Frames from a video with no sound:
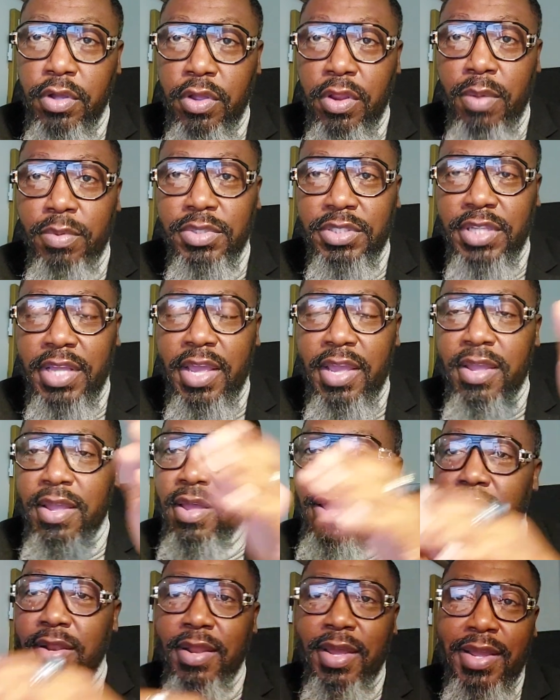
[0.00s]
You know what I'm saying?
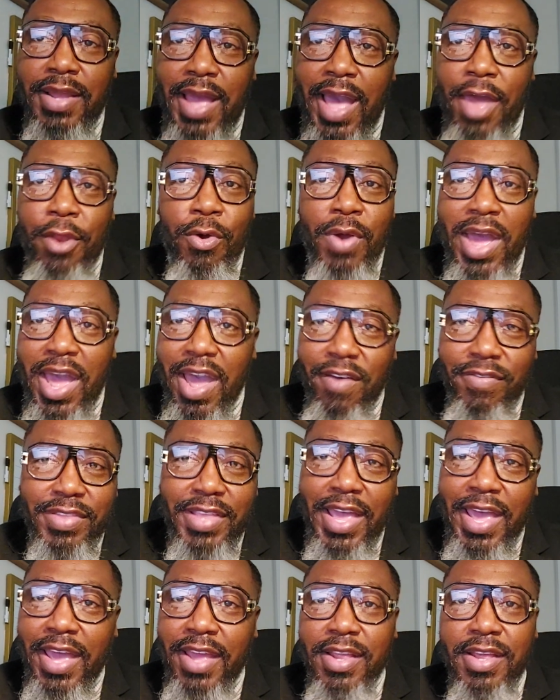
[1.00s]
Like, I don't have
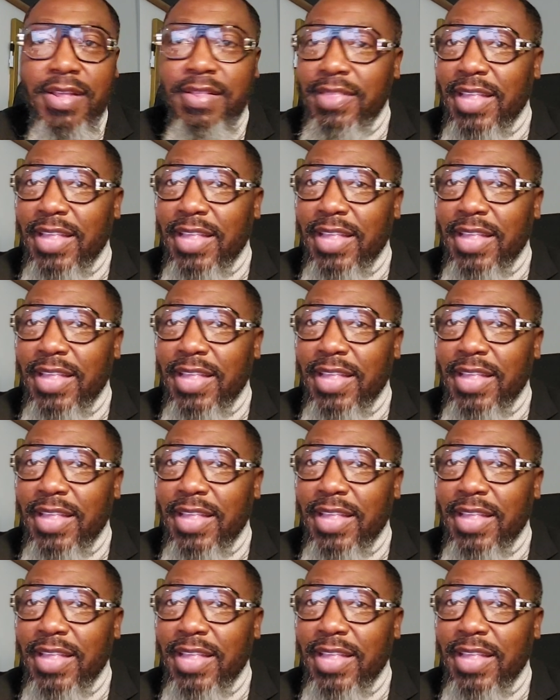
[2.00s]
that.